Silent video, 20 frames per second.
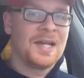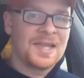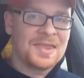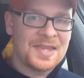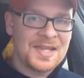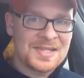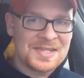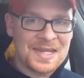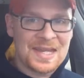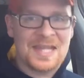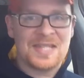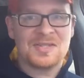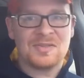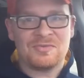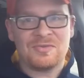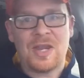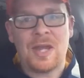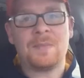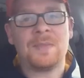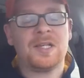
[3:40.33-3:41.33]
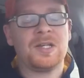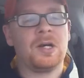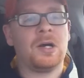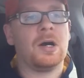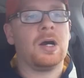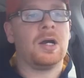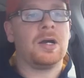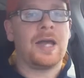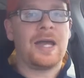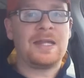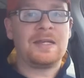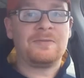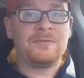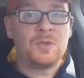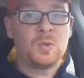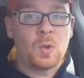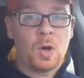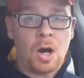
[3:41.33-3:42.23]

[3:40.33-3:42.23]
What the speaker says: this is a family car, and if you